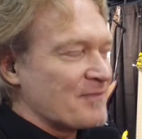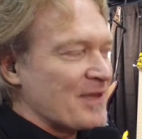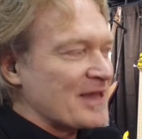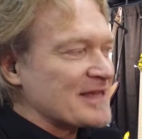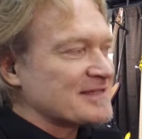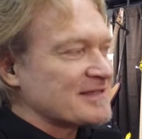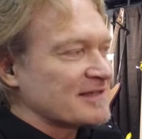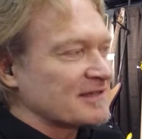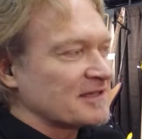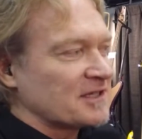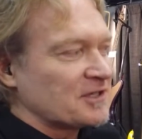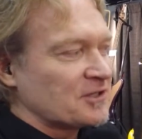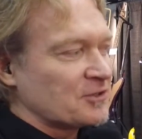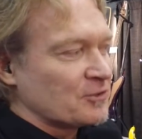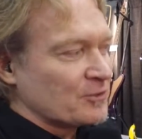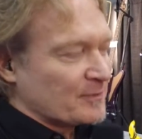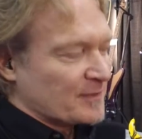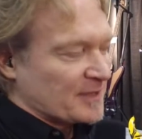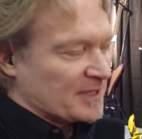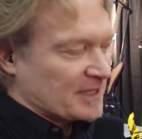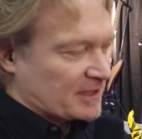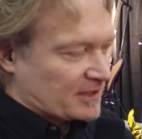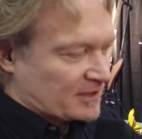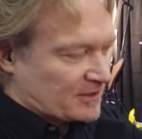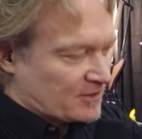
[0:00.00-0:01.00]
the best thing to do
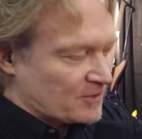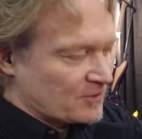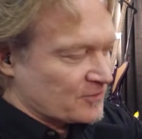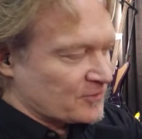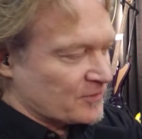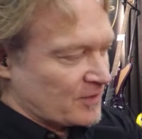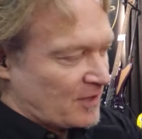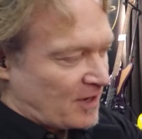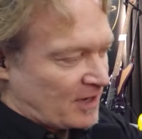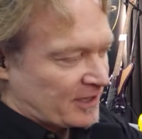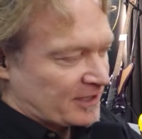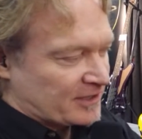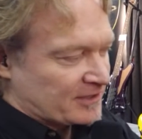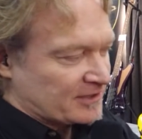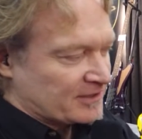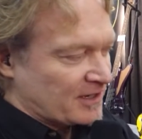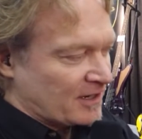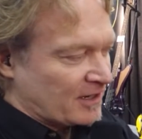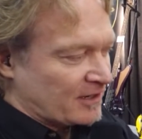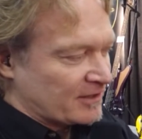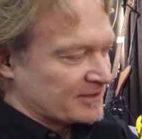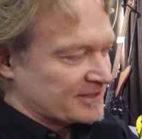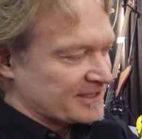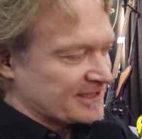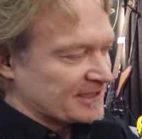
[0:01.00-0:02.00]
would be to go on
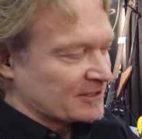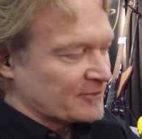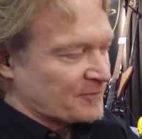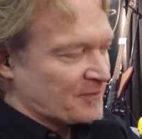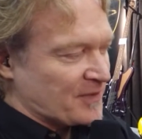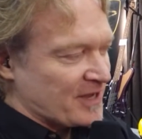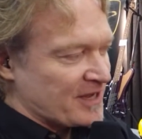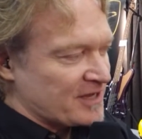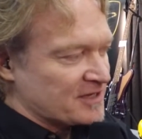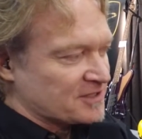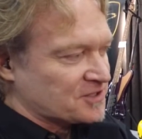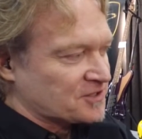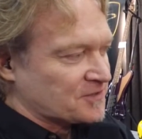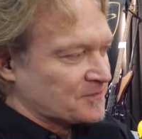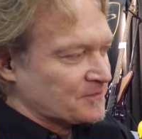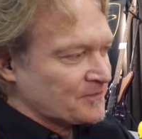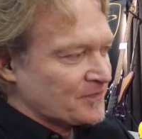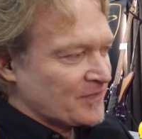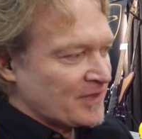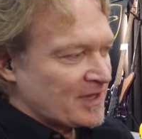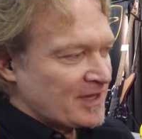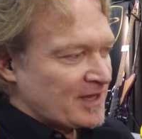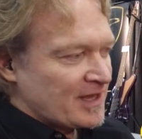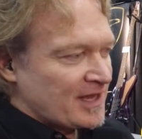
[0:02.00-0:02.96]
our dealer page